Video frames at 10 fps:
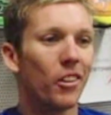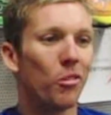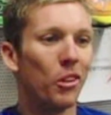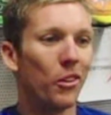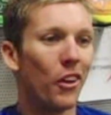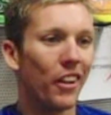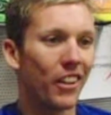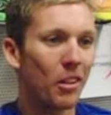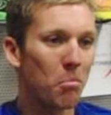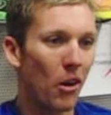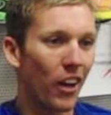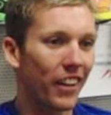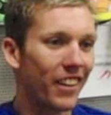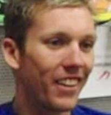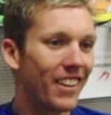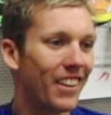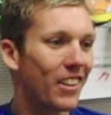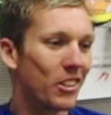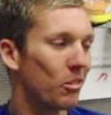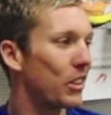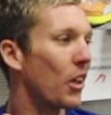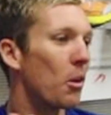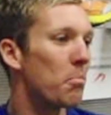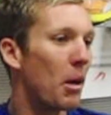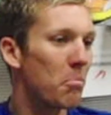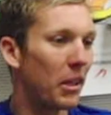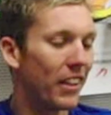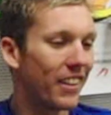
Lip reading: real early on the bike because it was so bumpy,